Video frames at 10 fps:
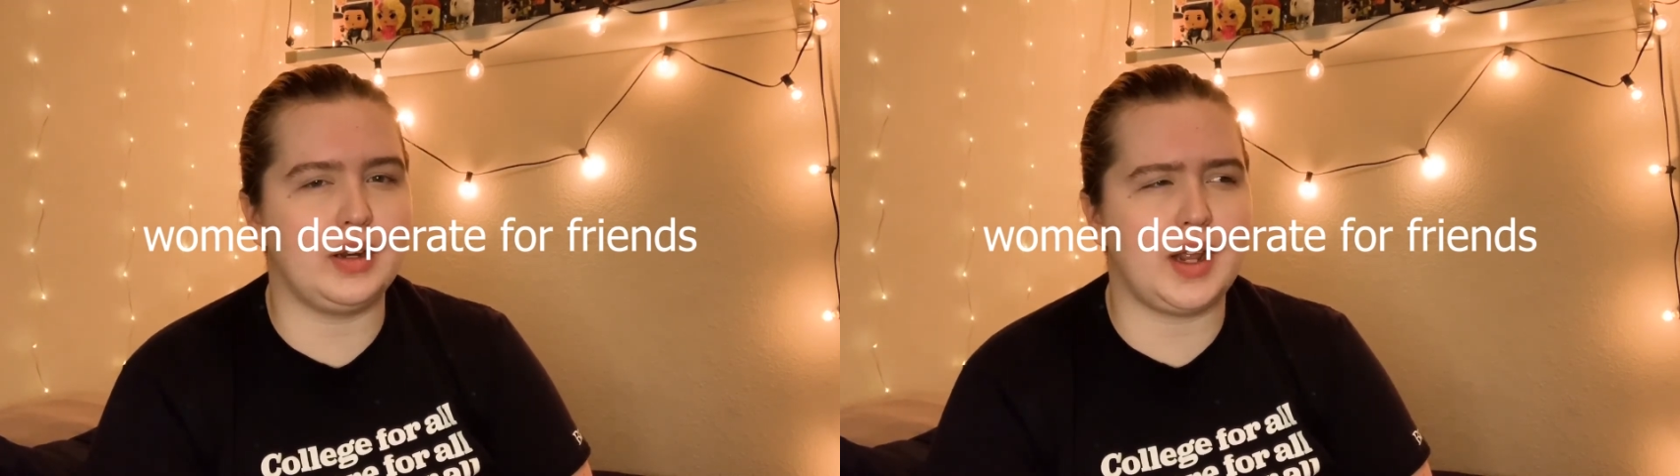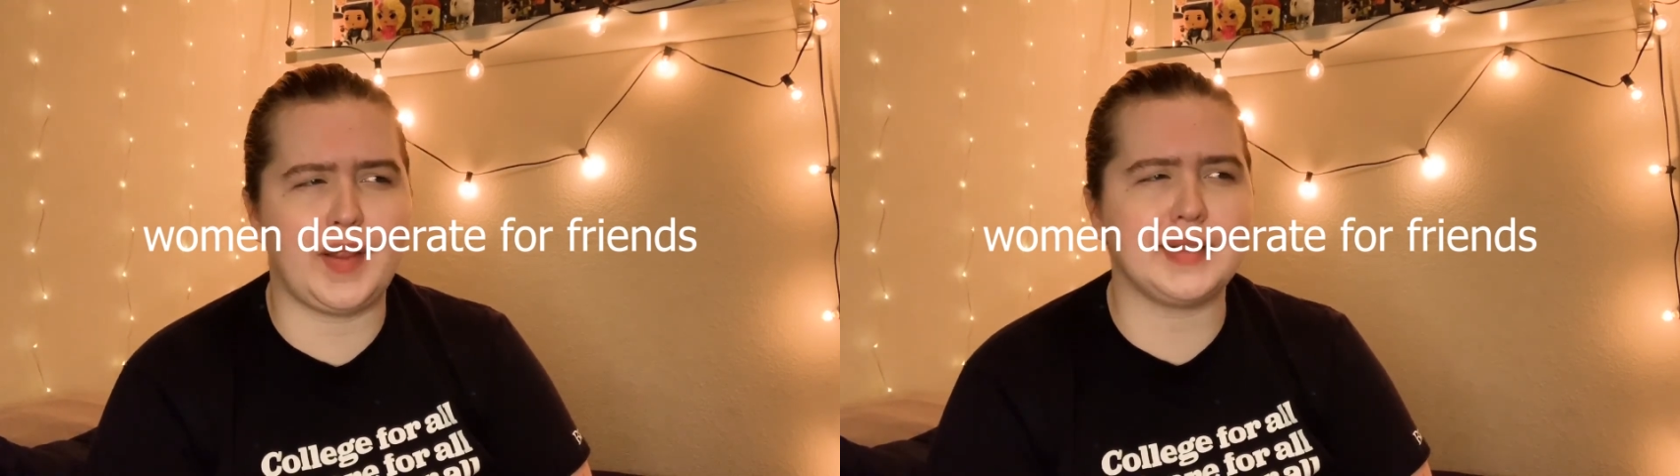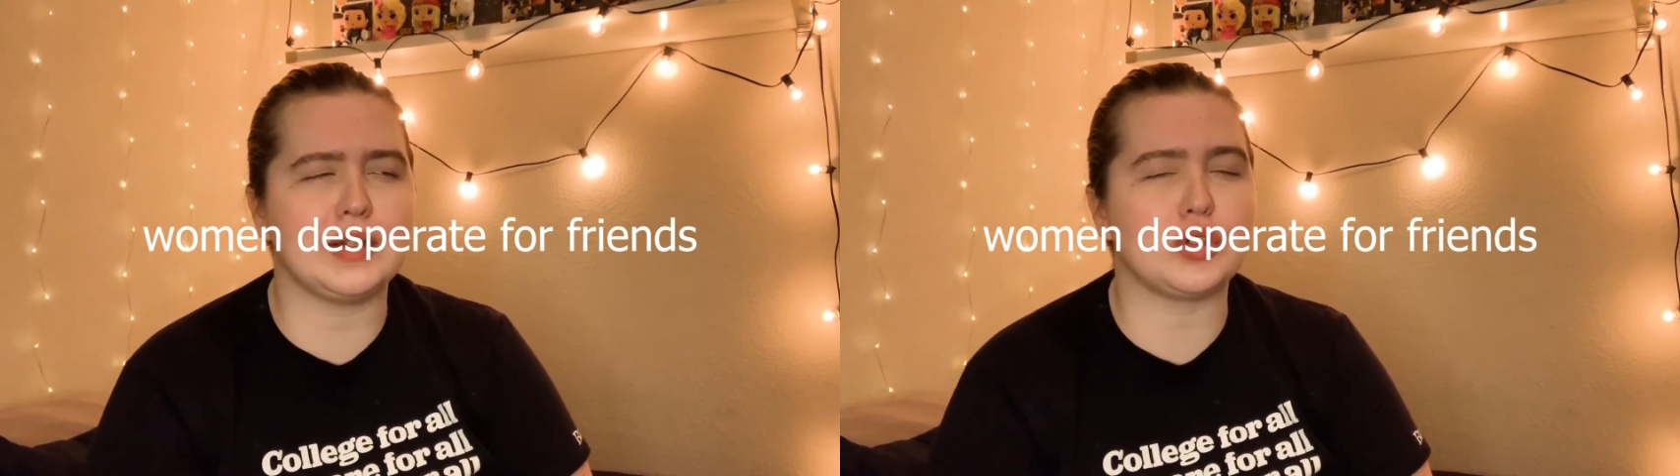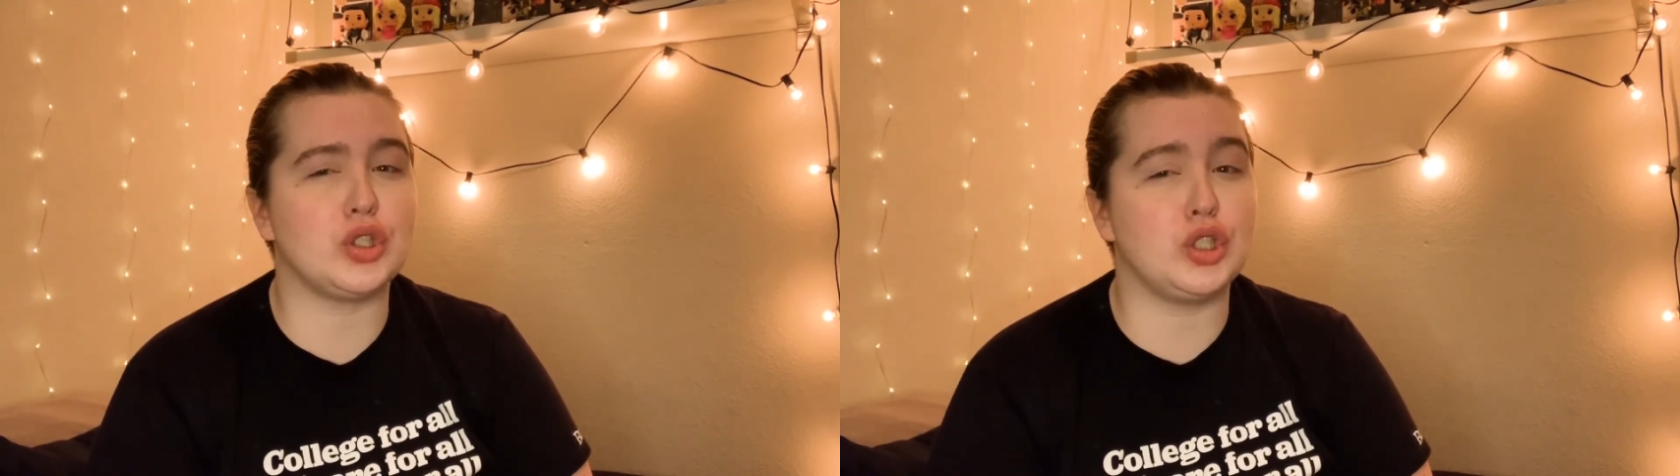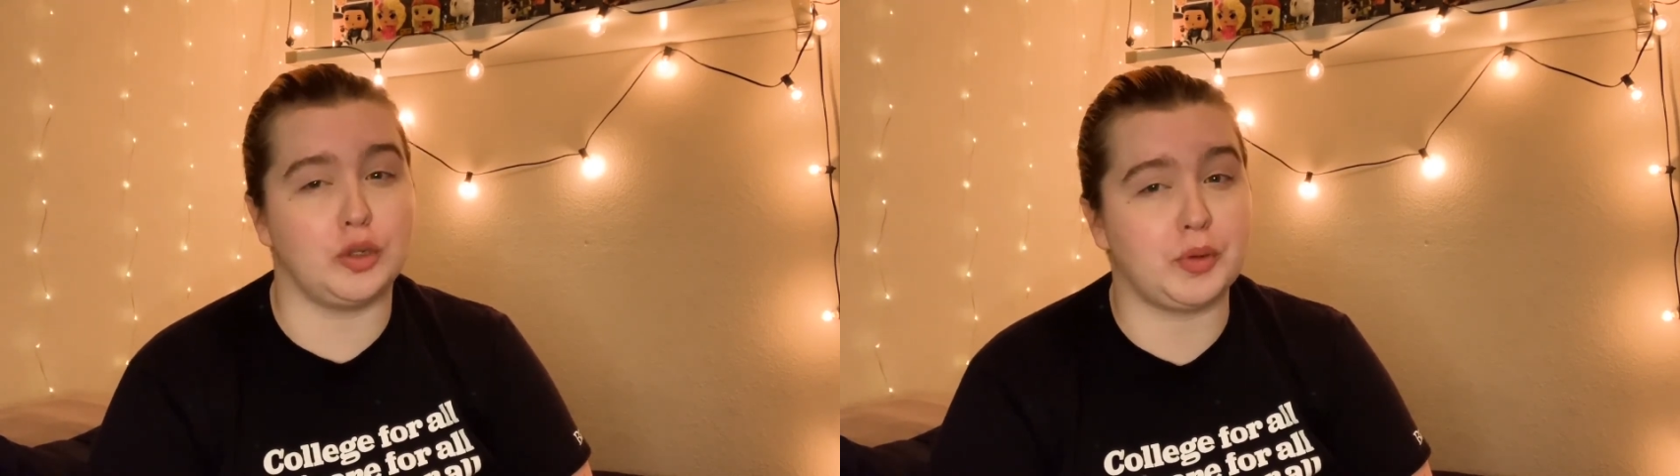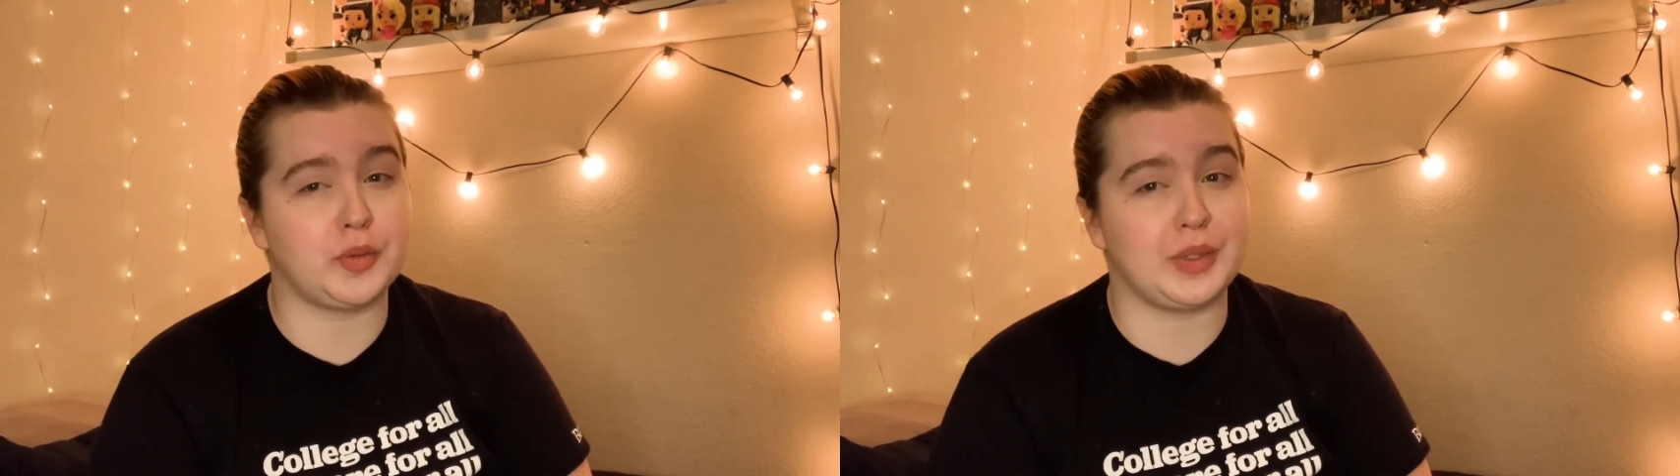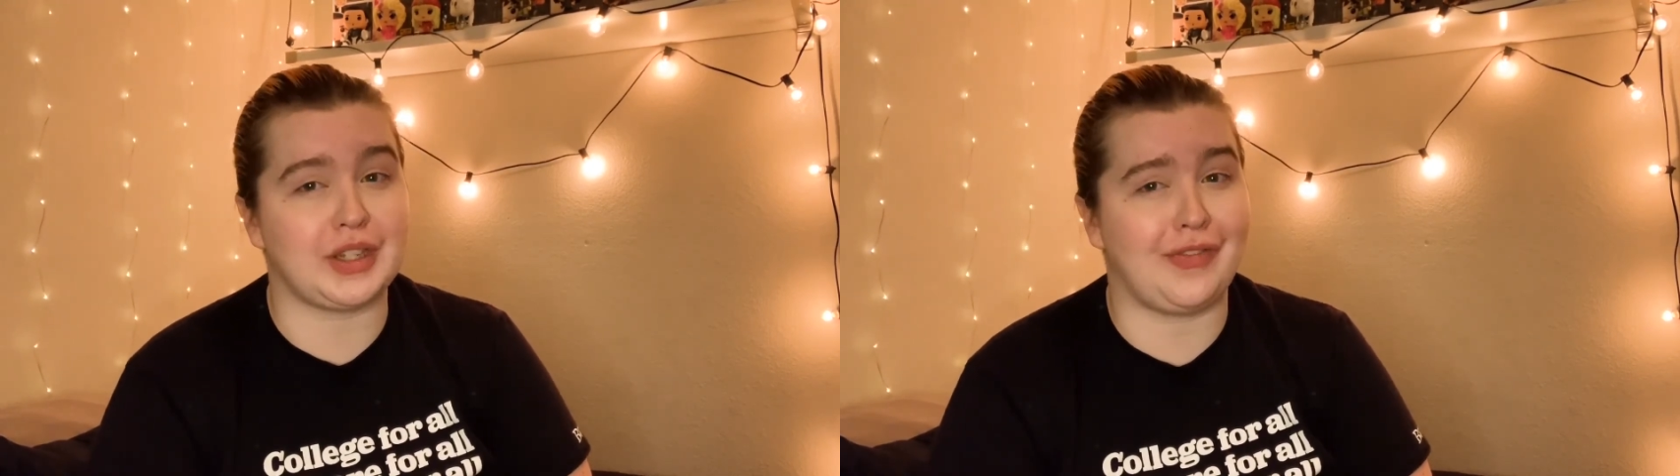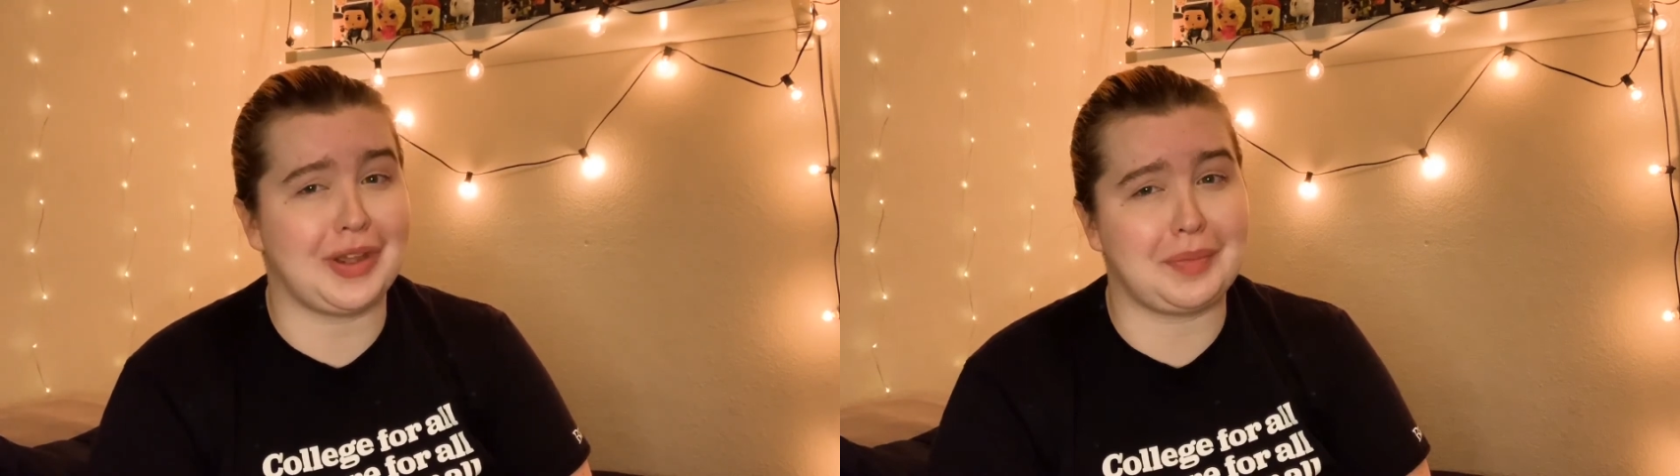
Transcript: And that sounds super specific,